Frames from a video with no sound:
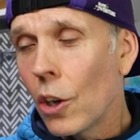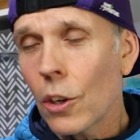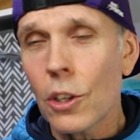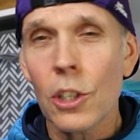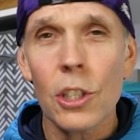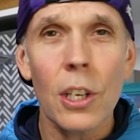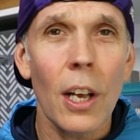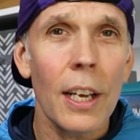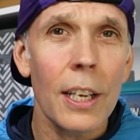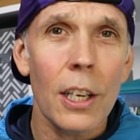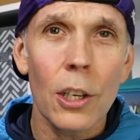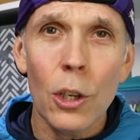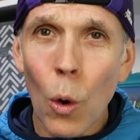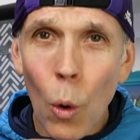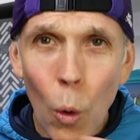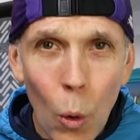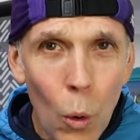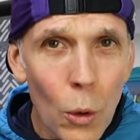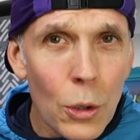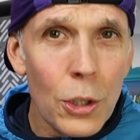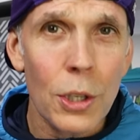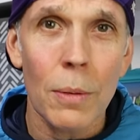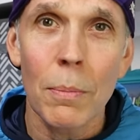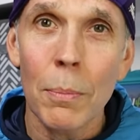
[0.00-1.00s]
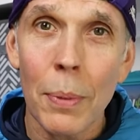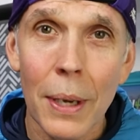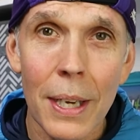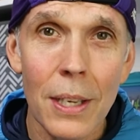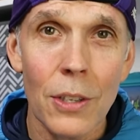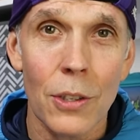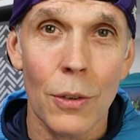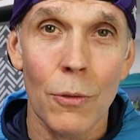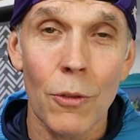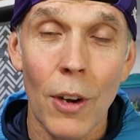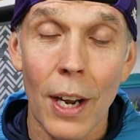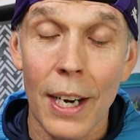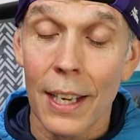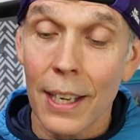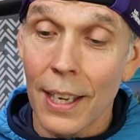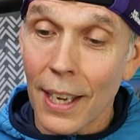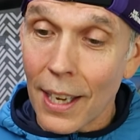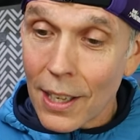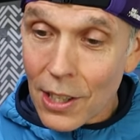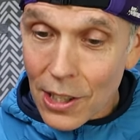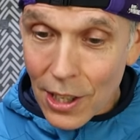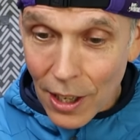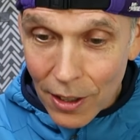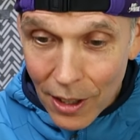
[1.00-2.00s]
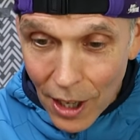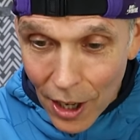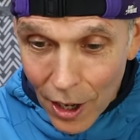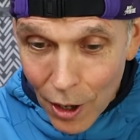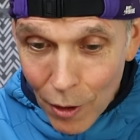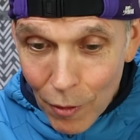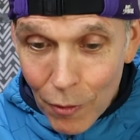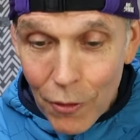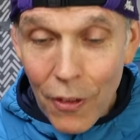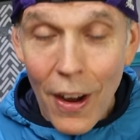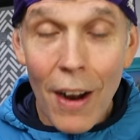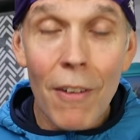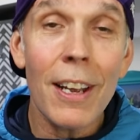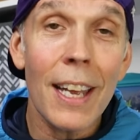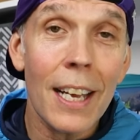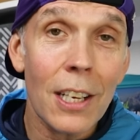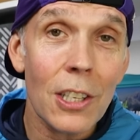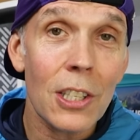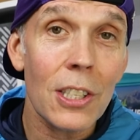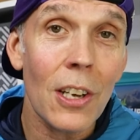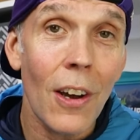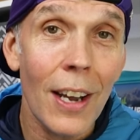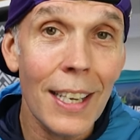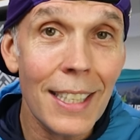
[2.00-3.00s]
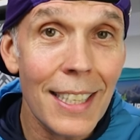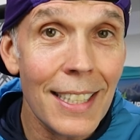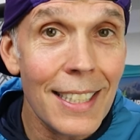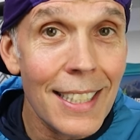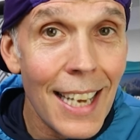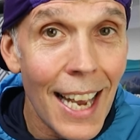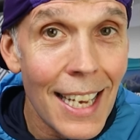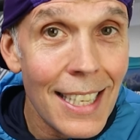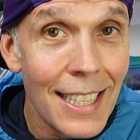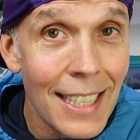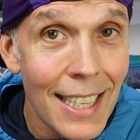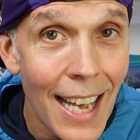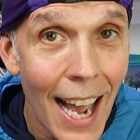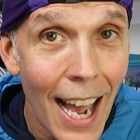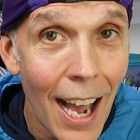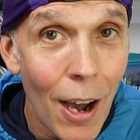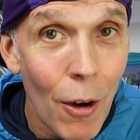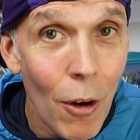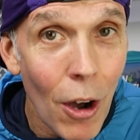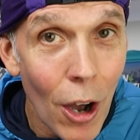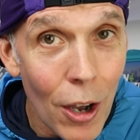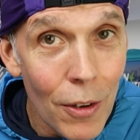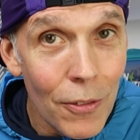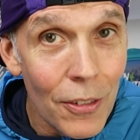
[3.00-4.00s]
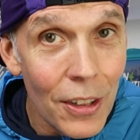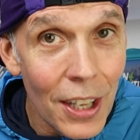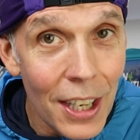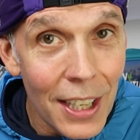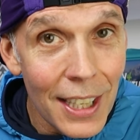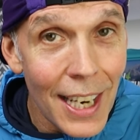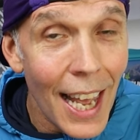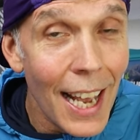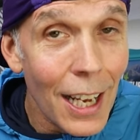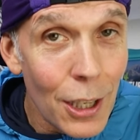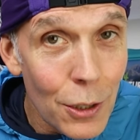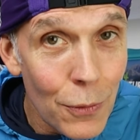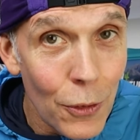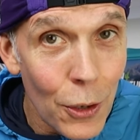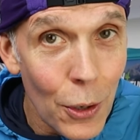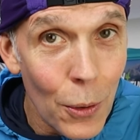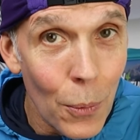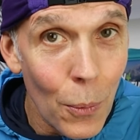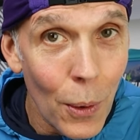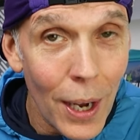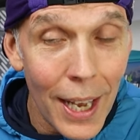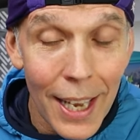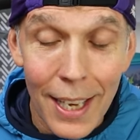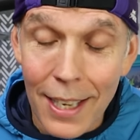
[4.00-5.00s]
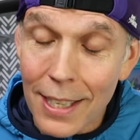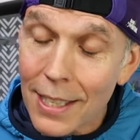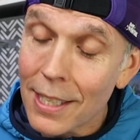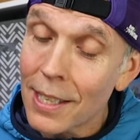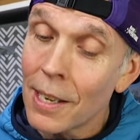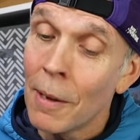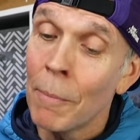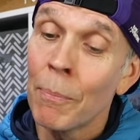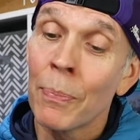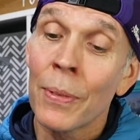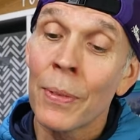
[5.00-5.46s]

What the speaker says: Looks like an awesome piece of running kit. So very excited to test that out over the next few weeks.